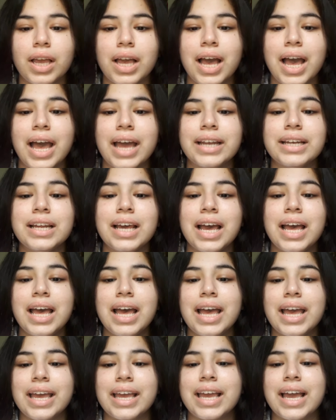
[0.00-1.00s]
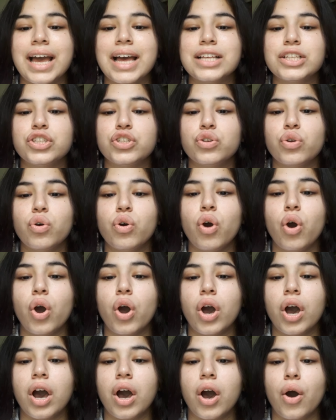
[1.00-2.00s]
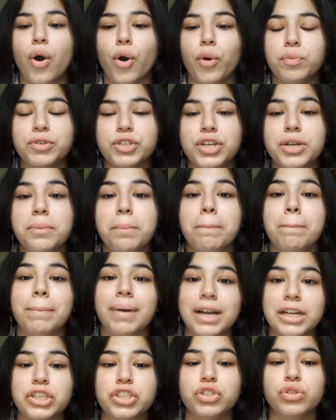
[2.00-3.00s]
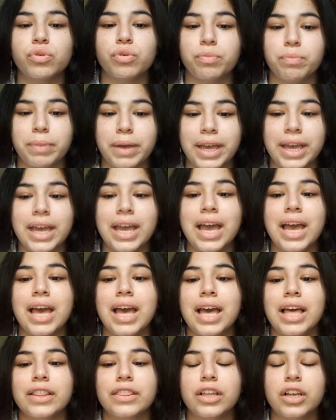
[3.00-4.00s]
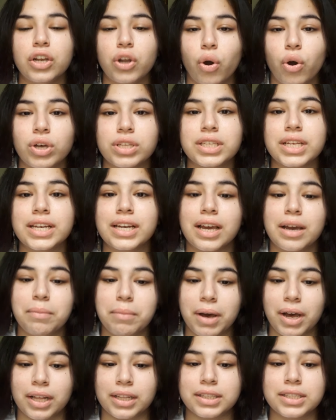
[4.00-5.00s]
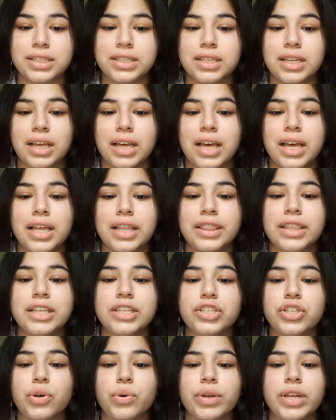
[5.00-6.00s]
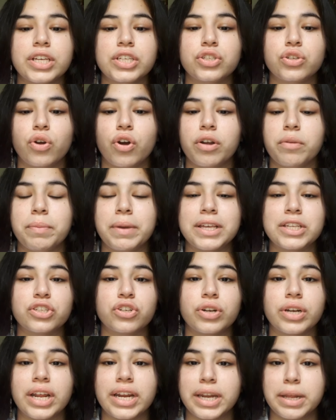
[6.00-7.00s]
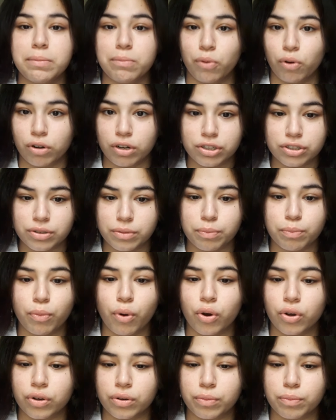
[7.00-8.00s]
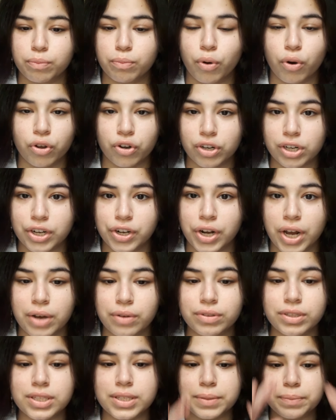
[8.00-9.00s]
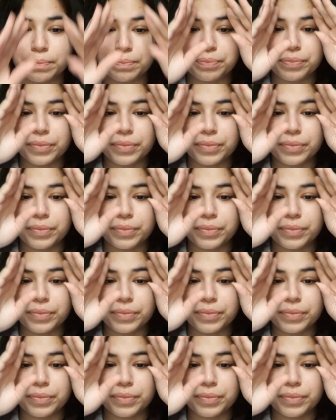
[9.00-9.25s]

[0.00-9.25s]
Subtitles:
and he has no option but to obey the laws and commands. This theory is not based on any moral grounds,